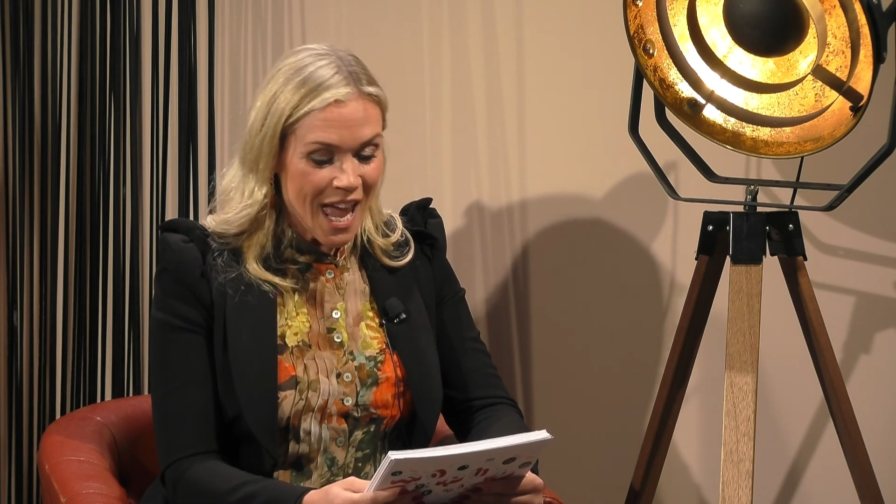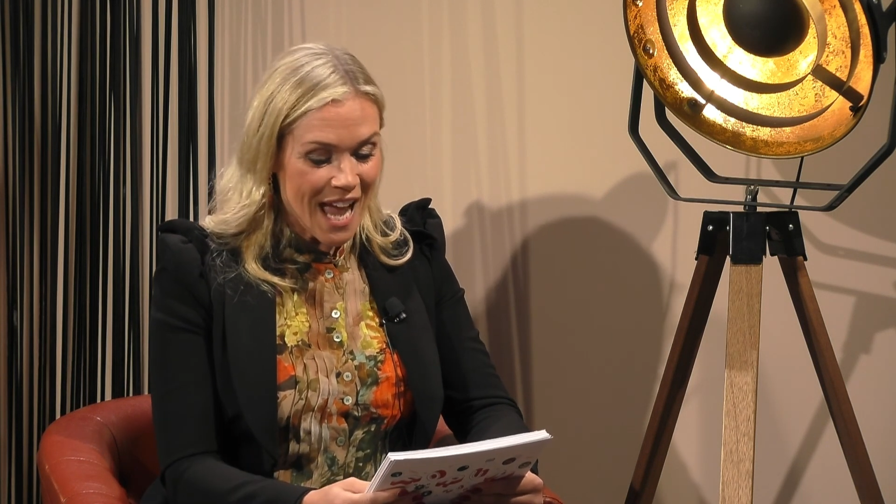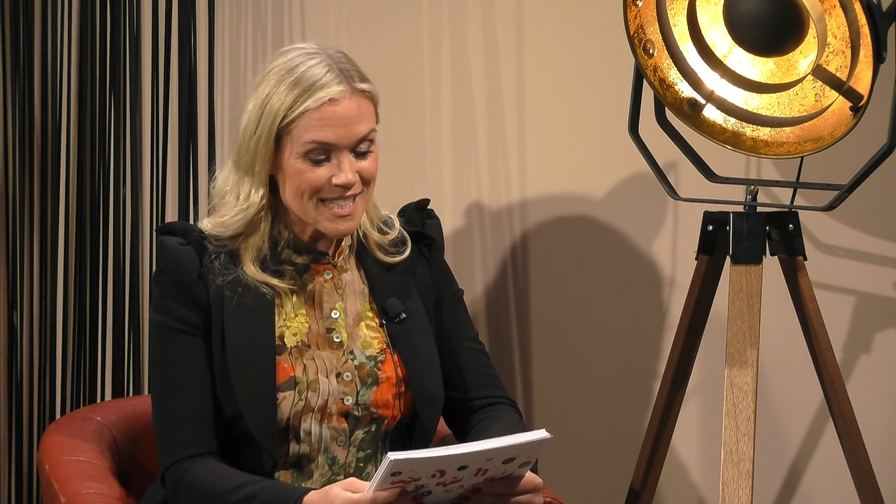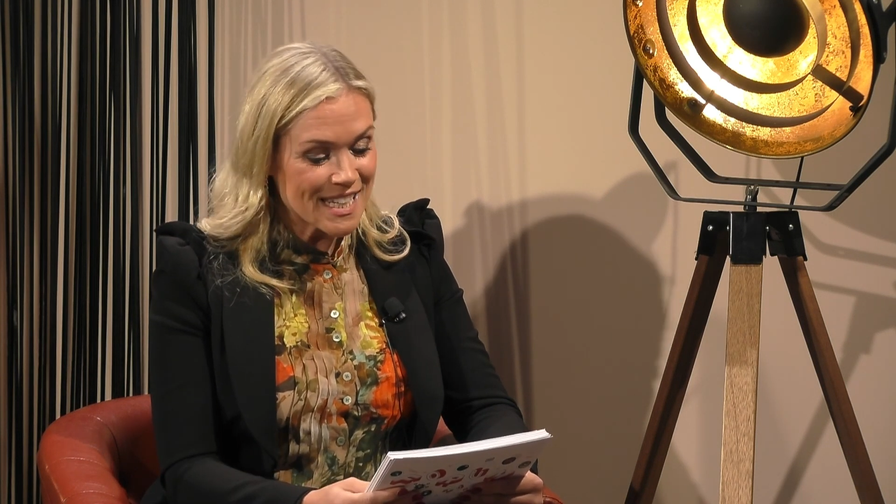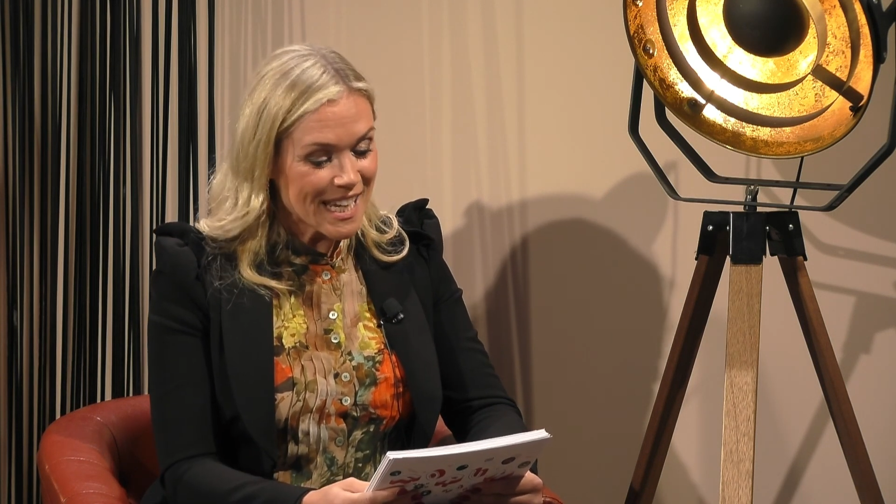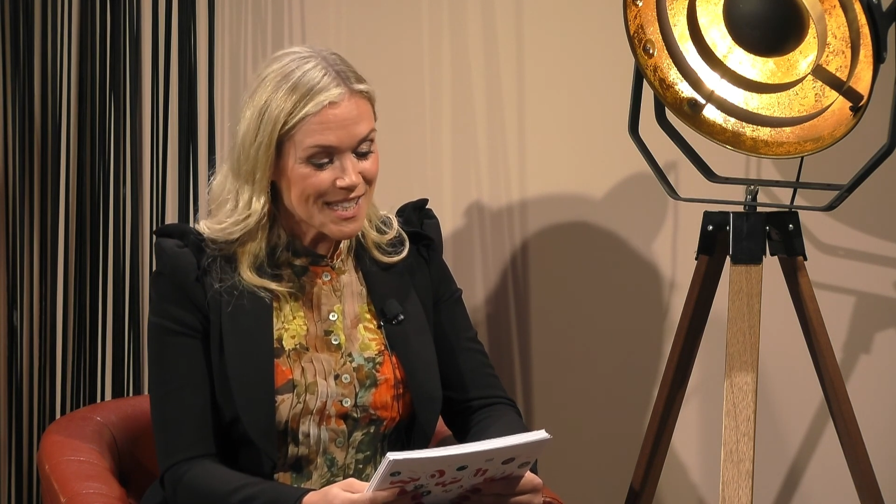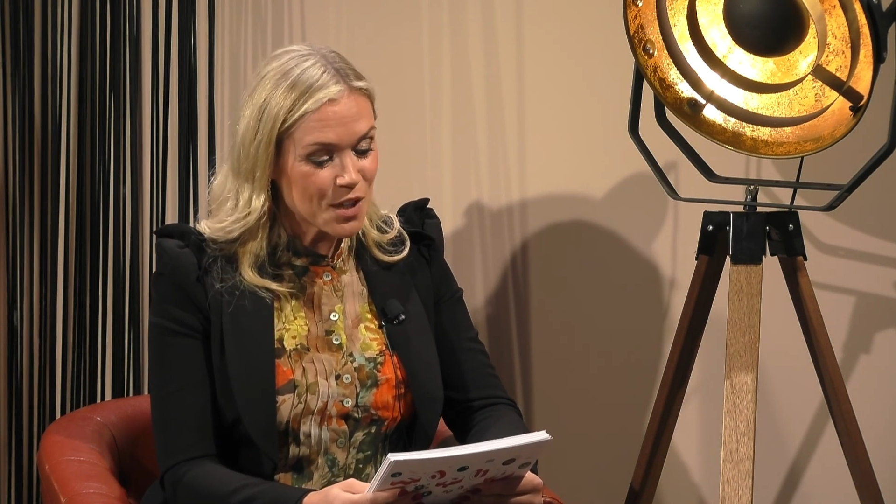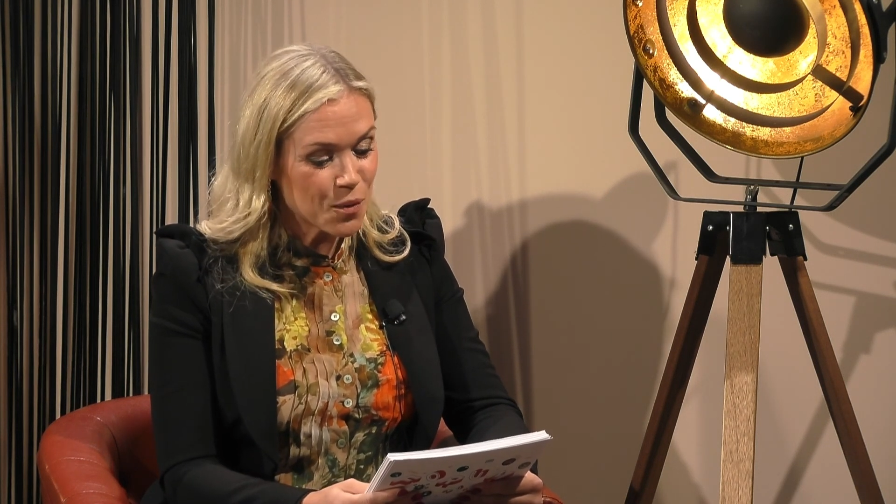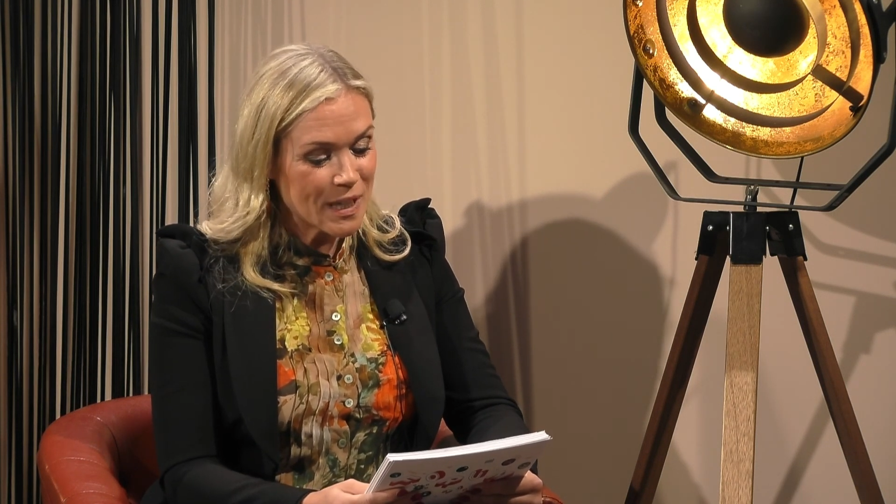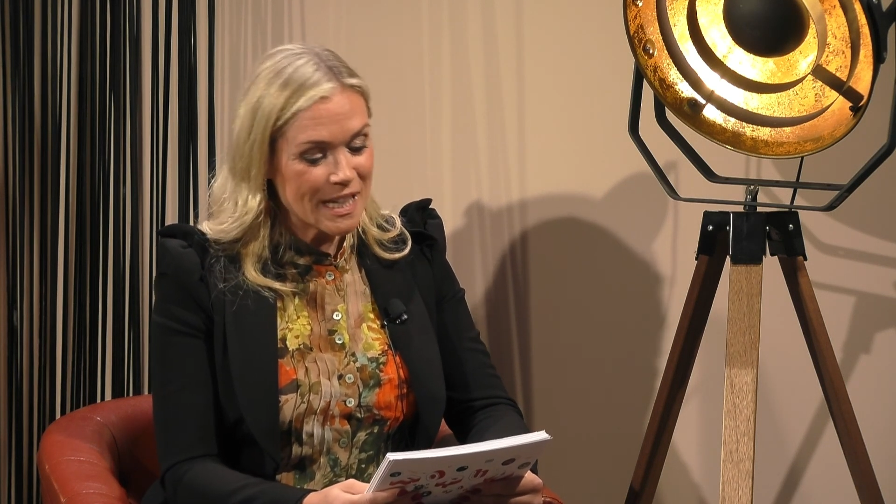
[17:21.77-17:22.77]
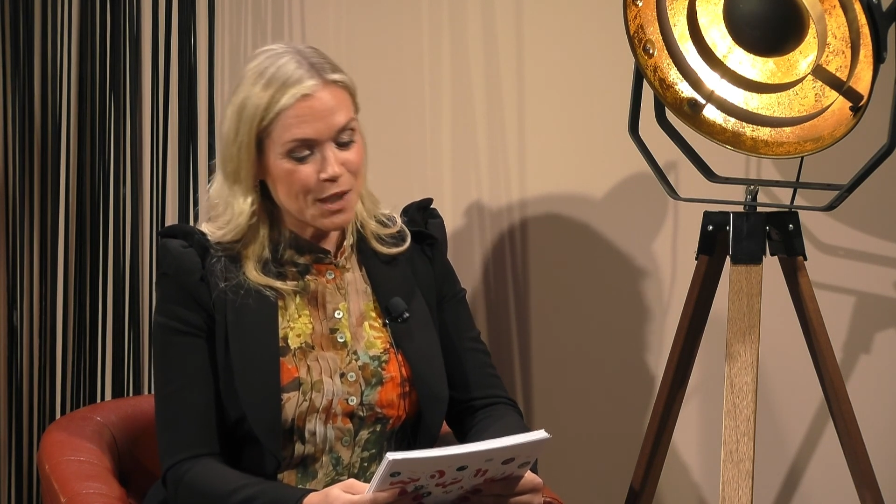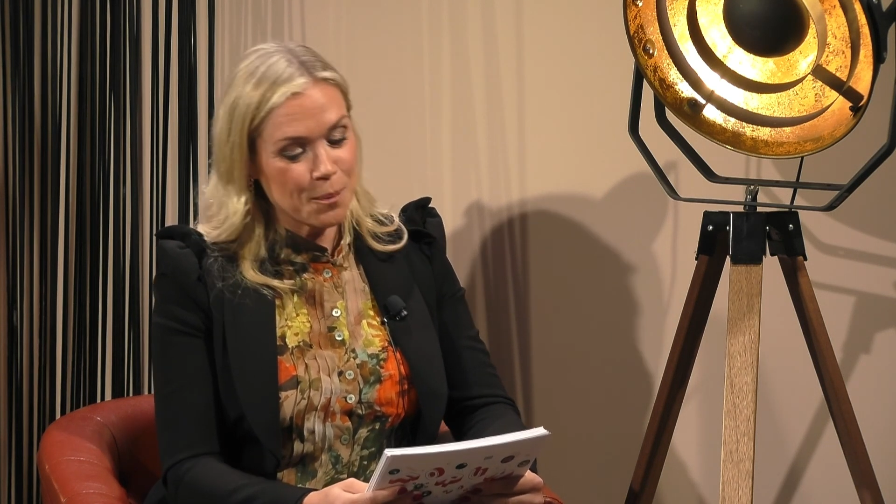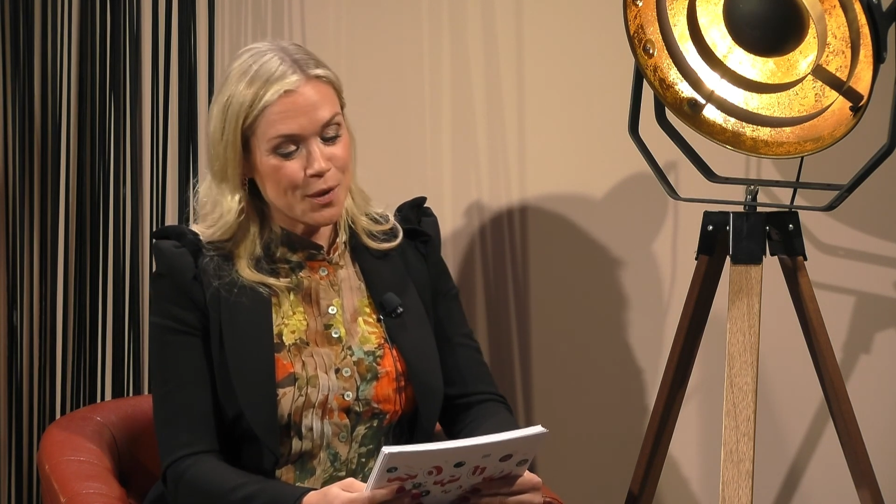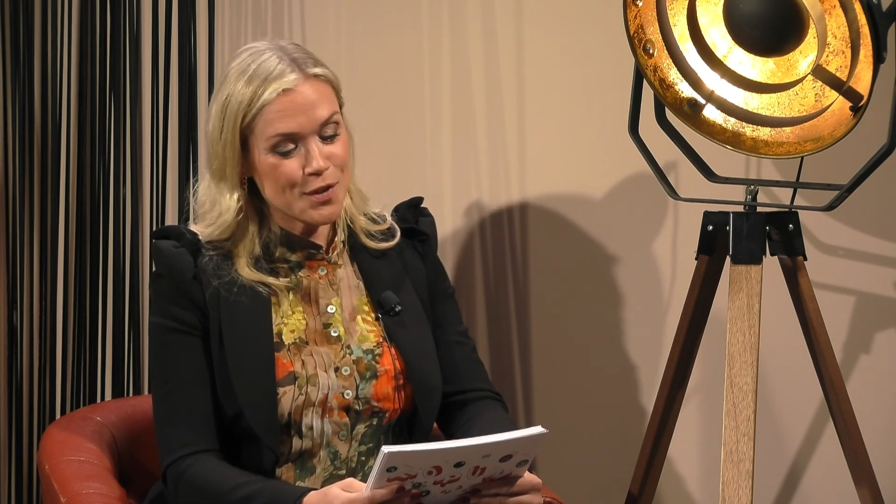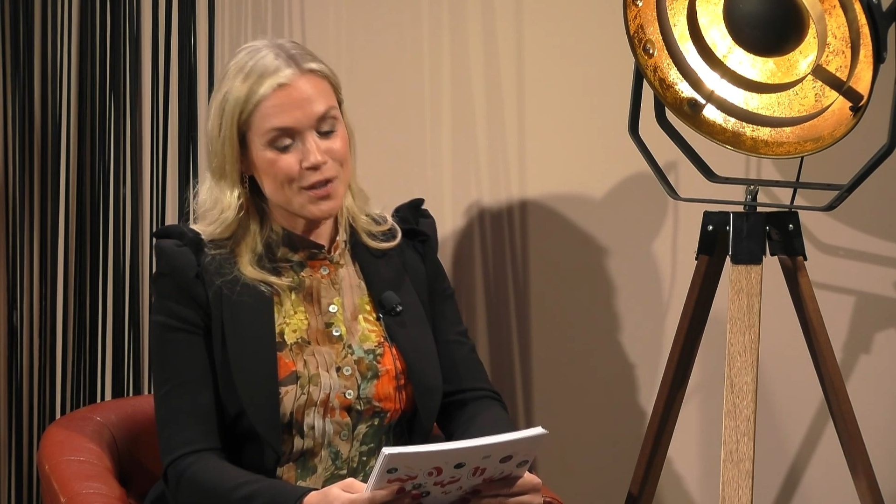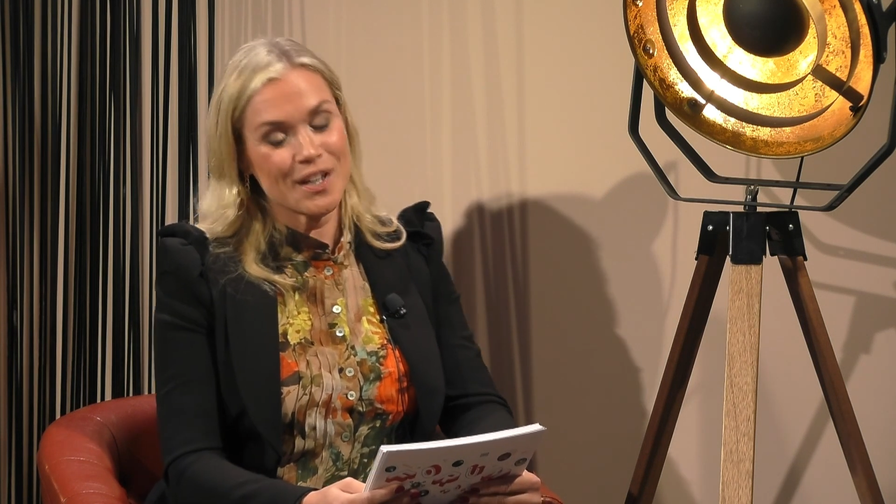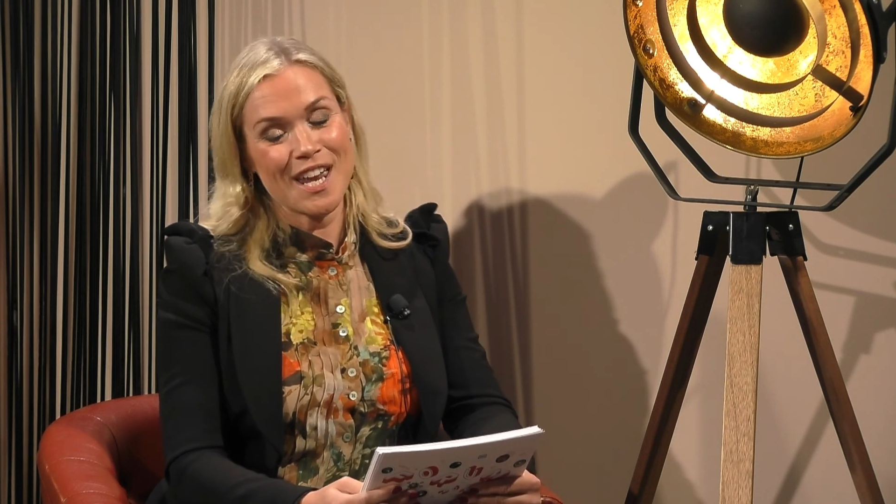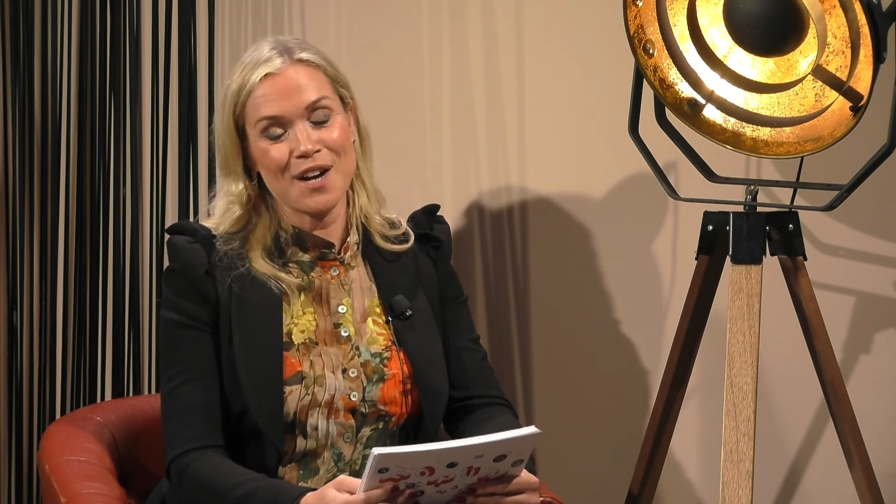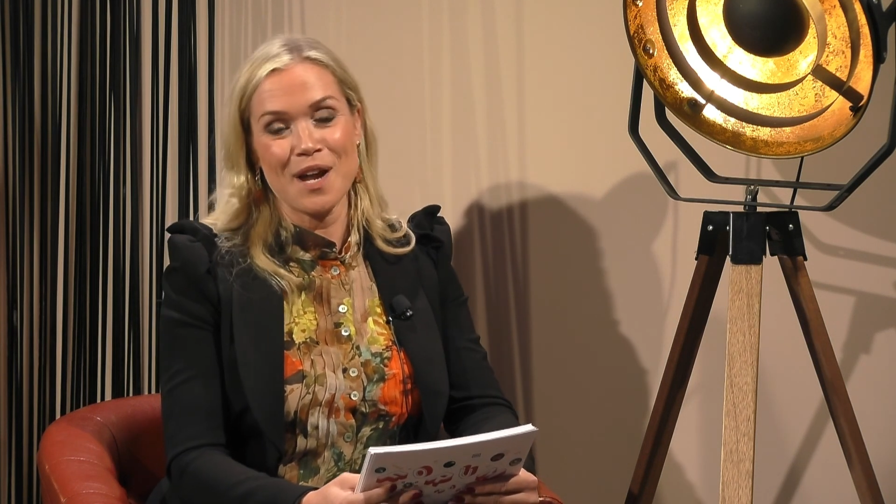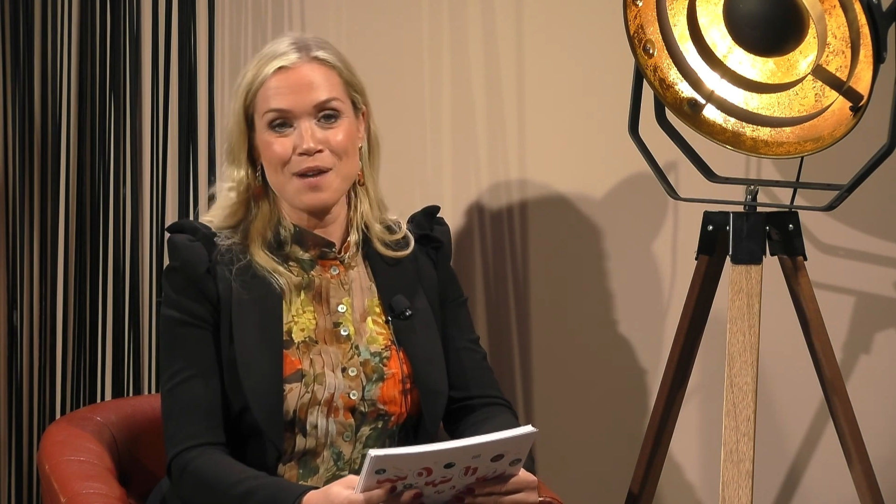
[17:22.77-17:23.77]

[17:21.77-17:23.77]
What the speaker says: as a category leader, personal care